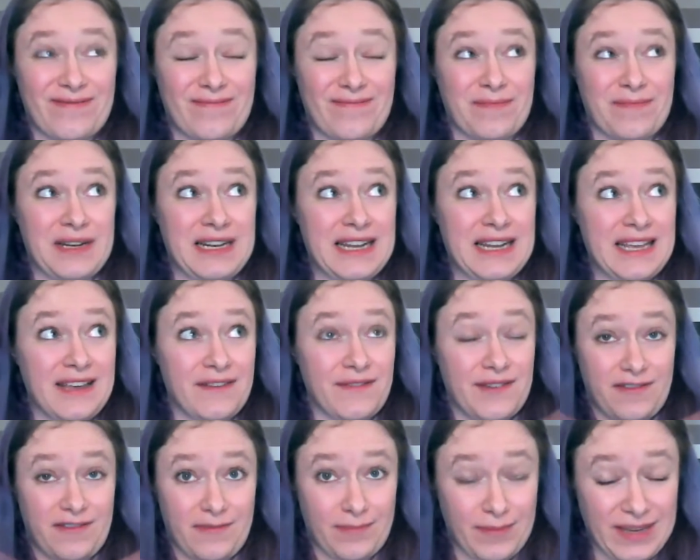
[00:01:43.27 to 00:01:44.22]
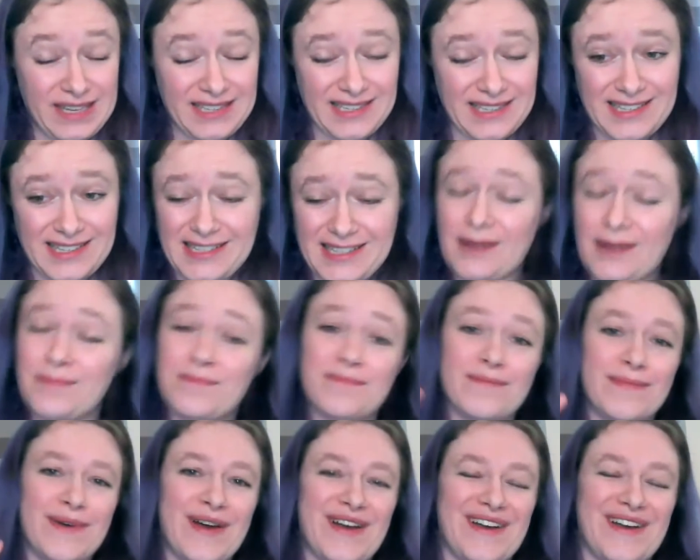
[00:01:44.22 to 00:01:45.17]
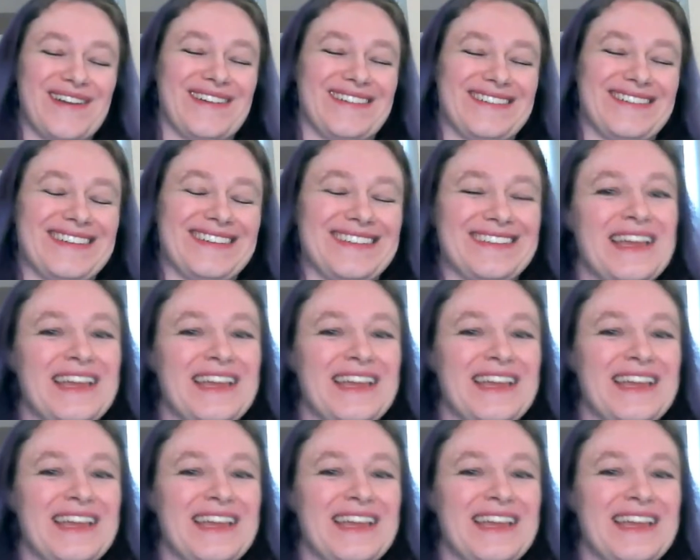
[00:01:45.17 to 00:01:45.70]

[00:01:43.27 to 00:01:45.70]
believe I've missed some, but